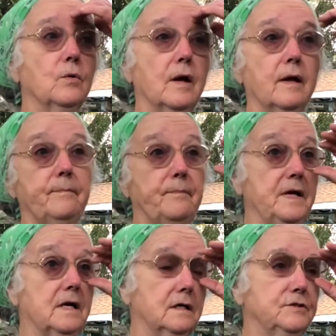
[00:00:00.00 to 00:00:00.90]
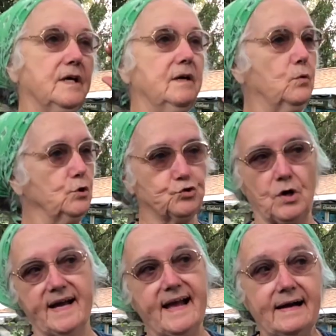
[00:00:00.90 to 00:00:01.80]
it because it will
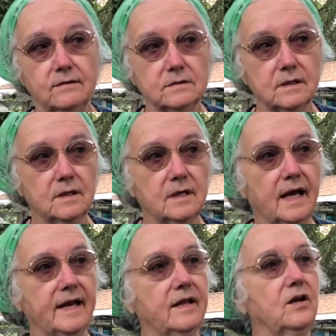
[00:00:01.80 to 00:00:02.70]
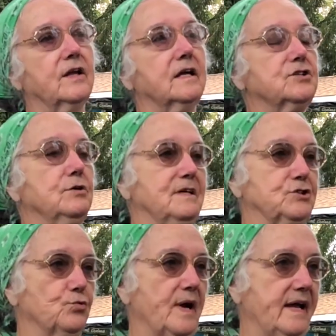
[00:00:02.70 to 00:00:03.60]
dry out and it'll get too
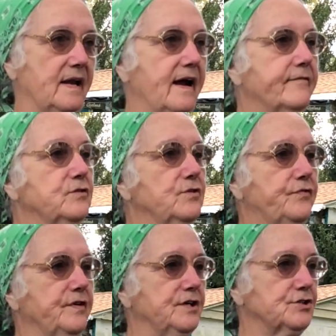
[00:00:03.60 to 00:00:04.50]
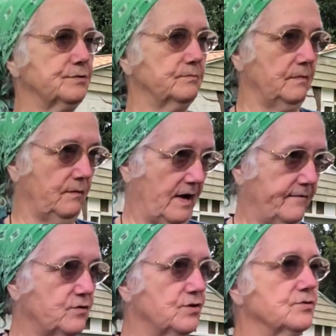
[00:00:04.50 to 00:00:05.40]
much rain. After you finish,
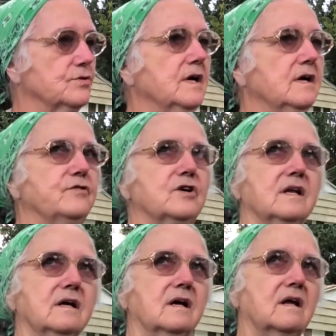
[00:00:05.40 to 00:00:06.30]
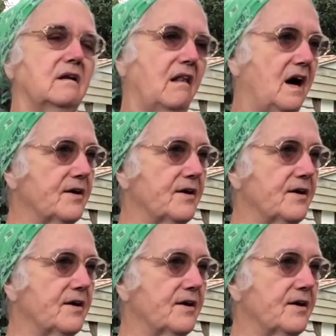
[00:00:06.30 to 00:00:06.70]
if you're getting to get a lot